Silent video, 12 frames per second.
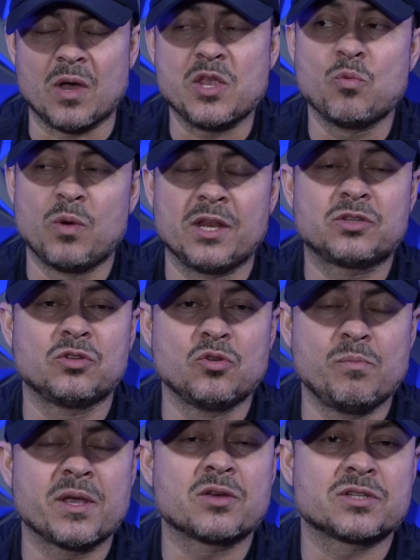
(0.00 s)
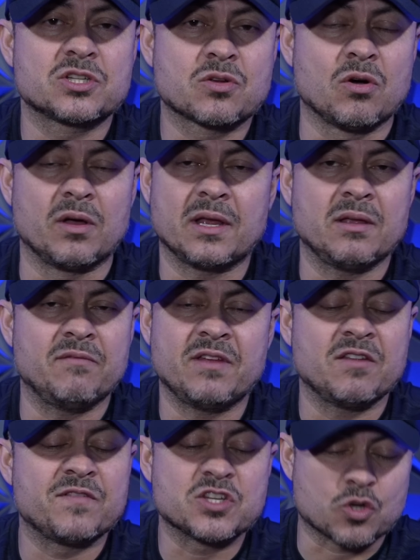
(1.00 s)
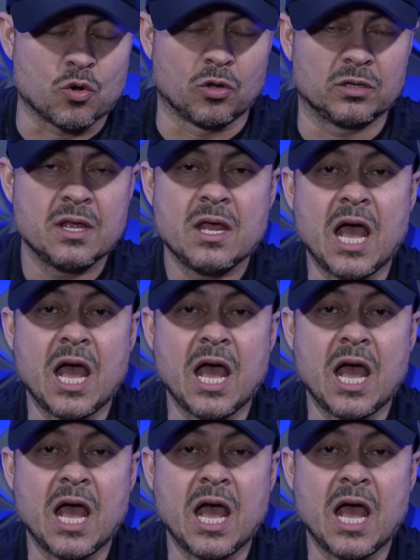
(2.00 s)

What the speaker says: Are you willing to do because it's cold, even if it's cold?